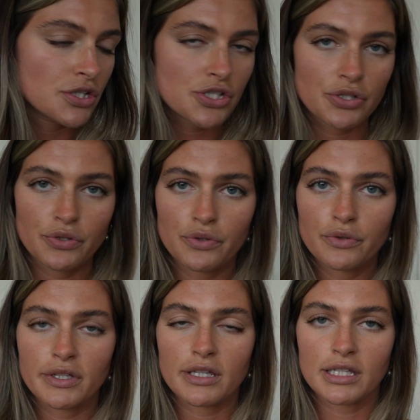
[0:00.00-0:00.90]

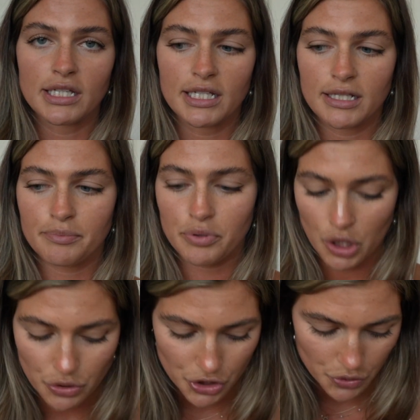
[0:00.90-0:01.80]
to the
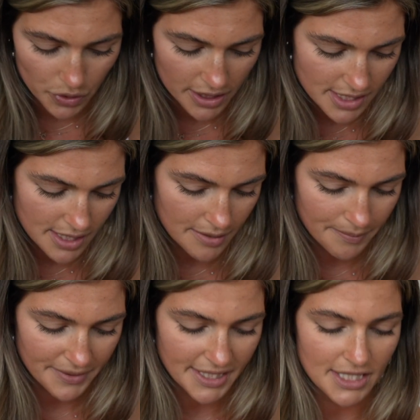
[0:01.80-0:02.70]
pro short,
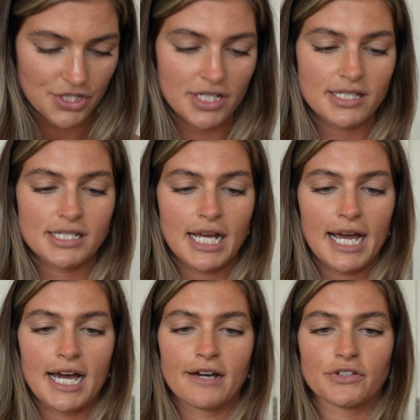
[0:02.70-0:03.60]
but they just
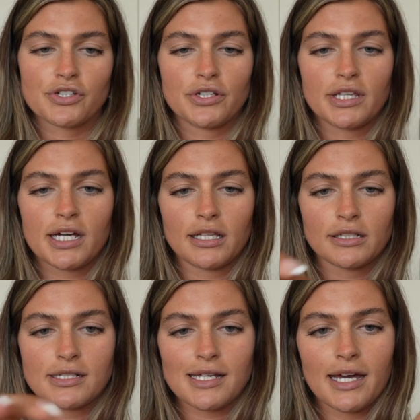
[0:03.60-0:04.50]
have, I'll show you the
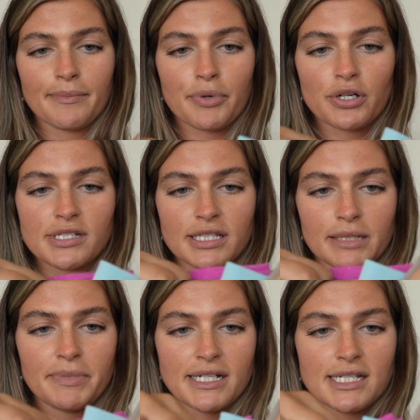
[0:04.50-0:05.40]
colors. I
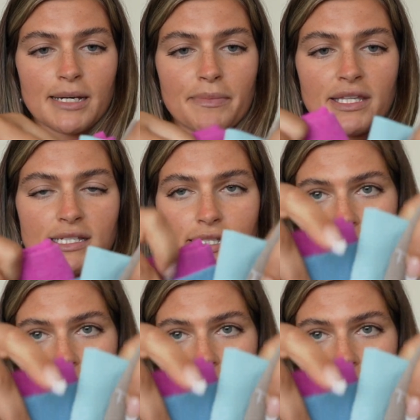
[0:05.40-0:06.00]
personally picked up this